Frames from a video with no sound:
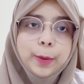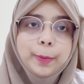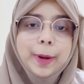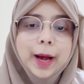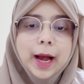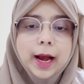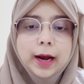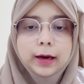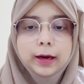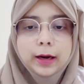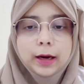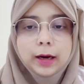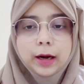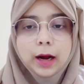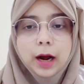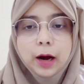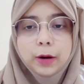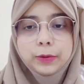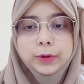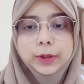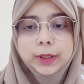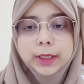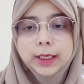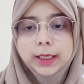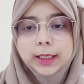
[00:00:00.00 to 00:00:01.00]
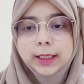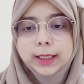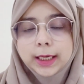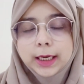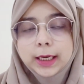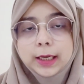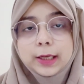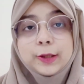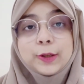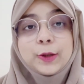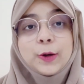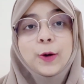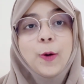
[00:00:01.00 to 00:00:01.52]
bank account
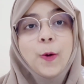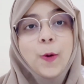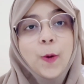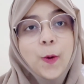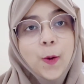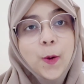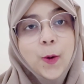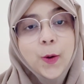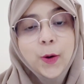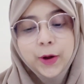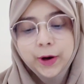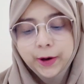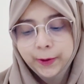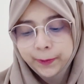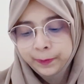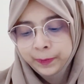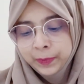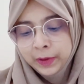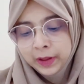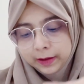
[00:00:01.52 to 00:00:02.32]
details or